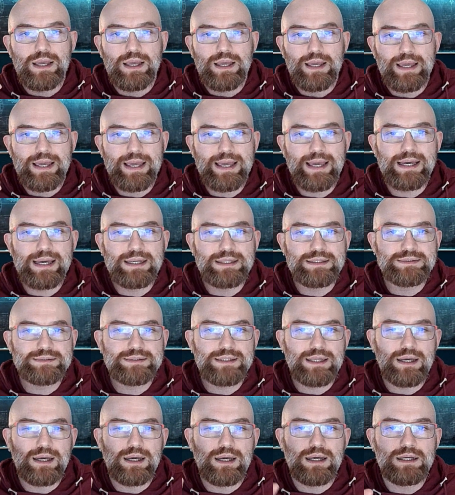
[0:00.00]

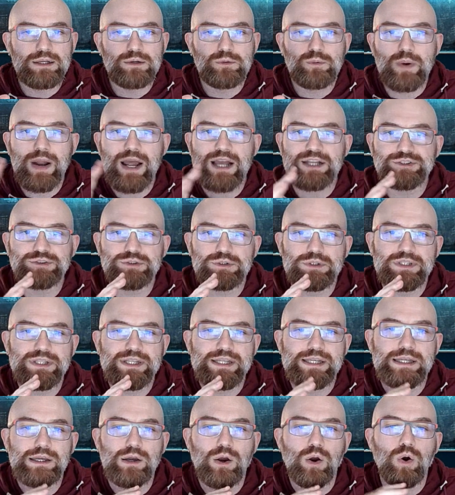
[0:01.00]
And
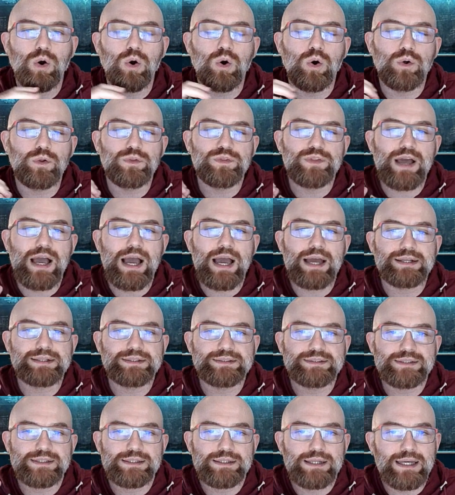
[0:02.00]
gradually, all
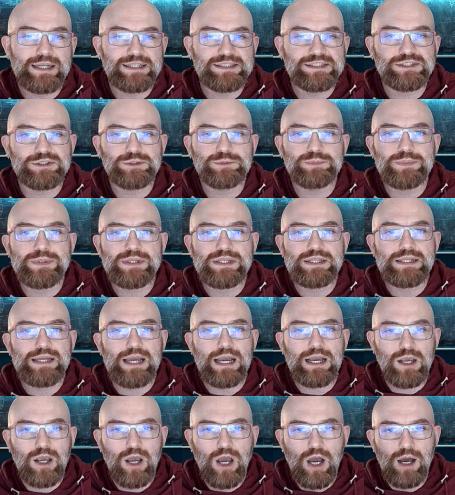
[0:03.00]
that has to be
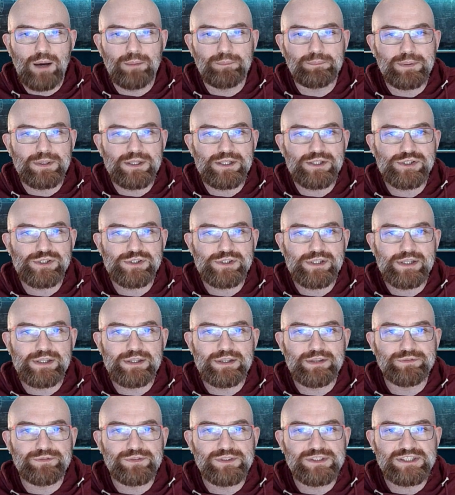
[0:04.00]
accomplished in
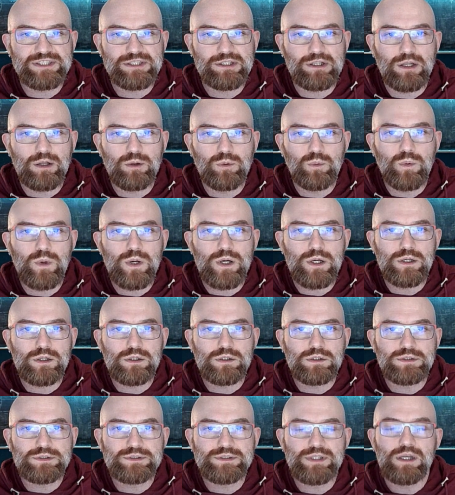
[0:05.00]
the physical
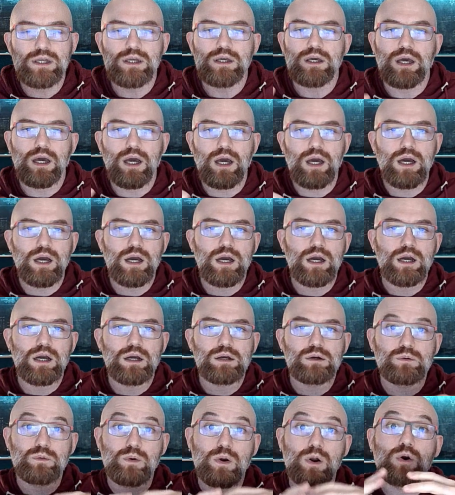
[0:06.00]
world
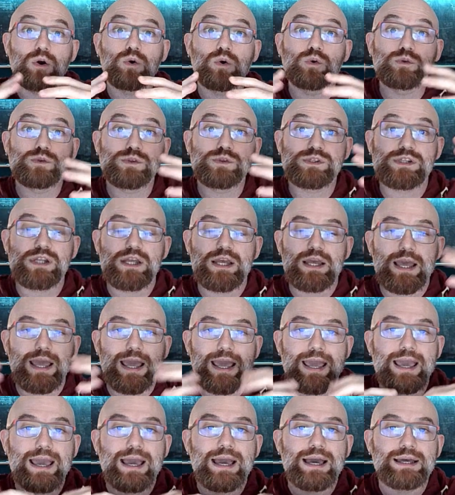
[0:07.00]
grows
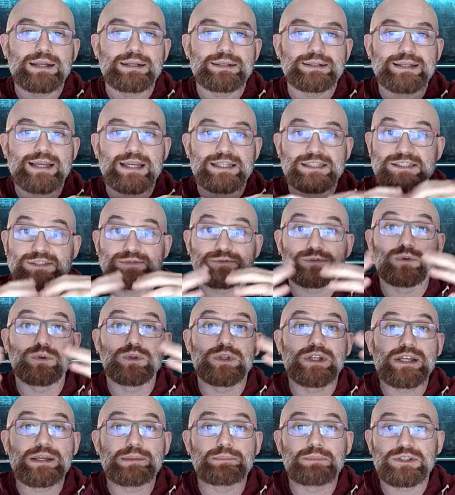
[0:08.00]
and gets
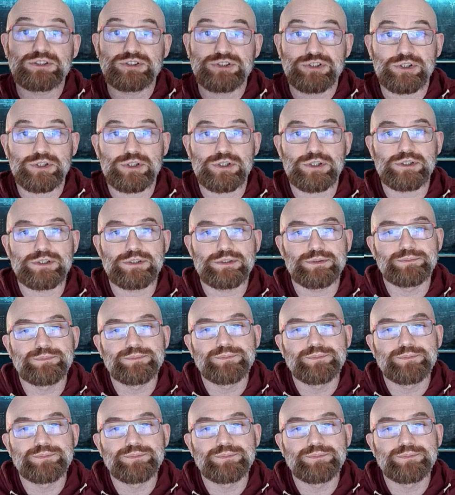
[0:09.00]
fully matured.